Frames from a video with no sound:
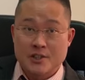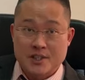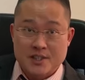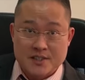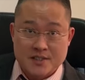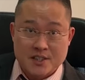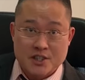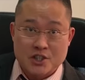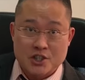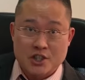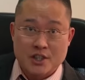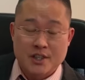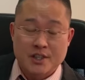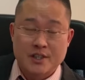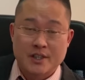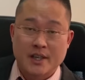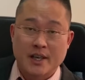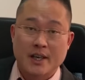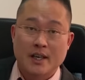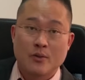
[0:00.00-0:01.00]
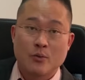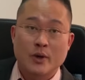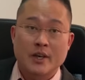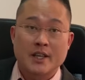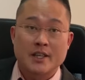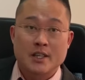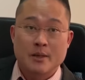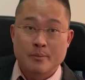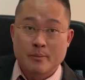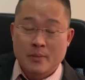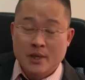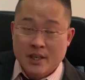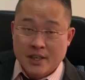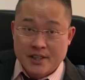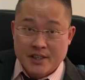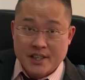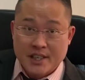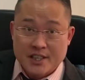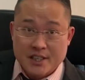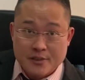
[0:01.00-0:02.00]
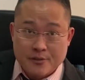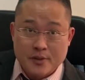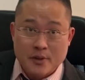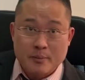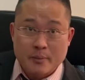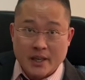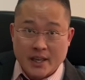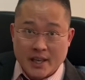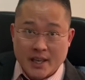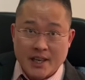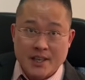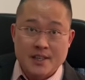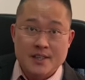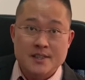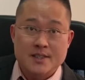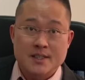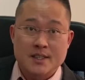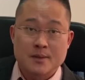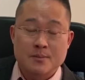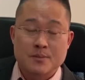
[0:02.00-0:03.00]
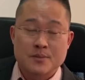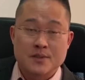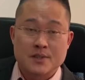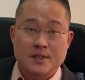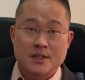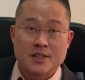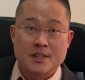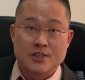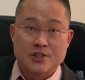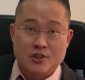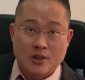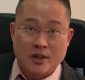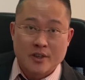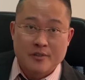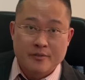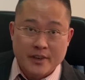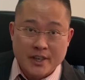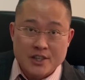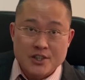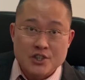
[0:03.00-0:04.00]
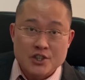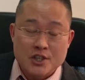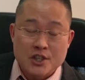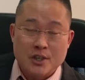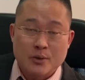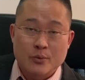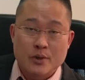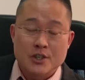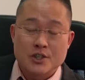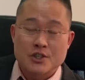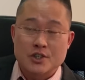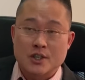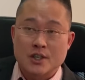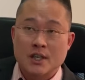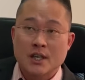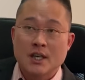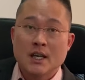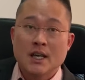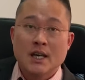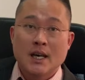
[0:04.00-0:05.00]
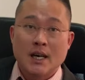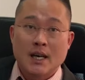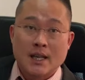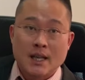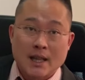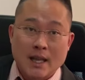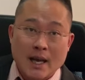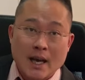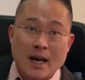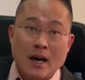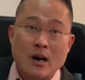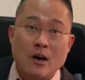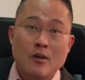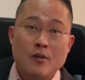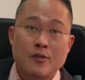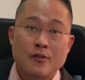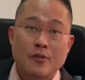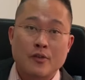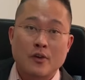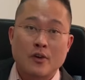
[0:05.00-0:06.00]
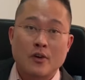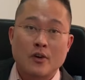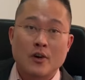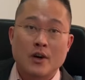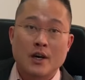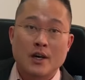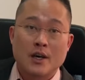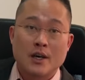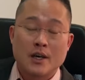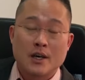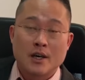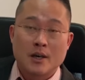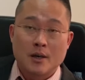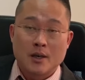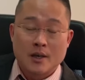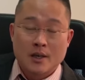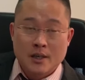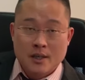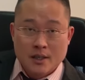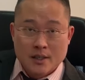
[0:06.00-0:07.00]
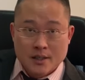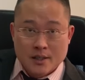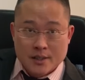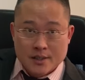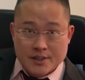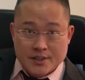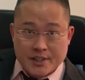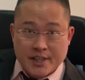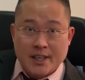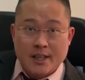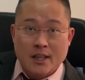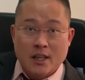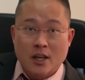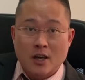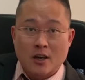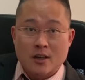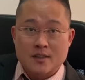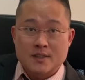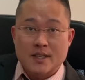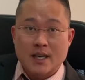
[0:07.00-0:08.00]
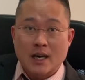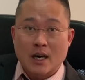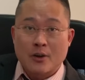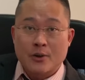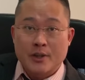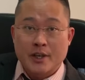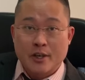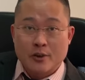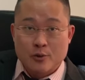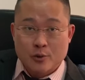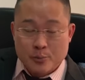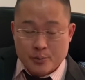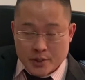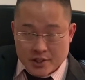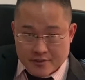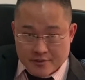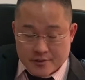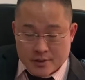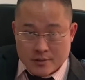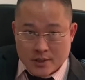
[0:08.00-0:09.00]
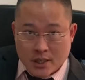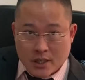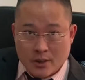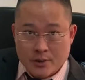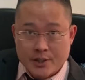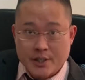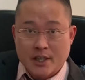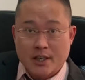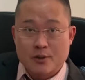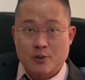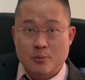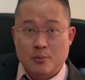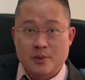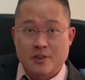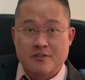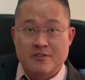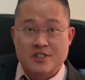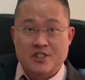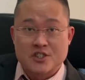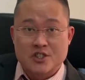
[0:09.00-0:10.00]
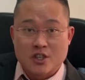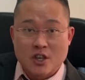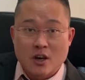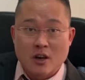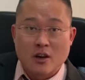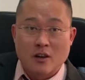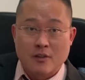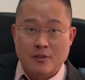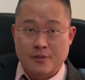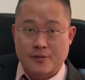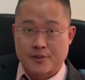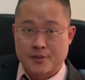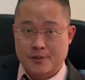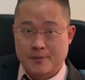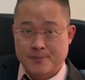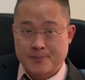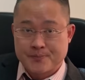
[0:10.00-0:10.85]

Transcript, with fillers: decision. And what are the, there are different mechanisms in a joint venture which uh, allow for uh, deadlocks, how they, are to be, how they are to be resolved.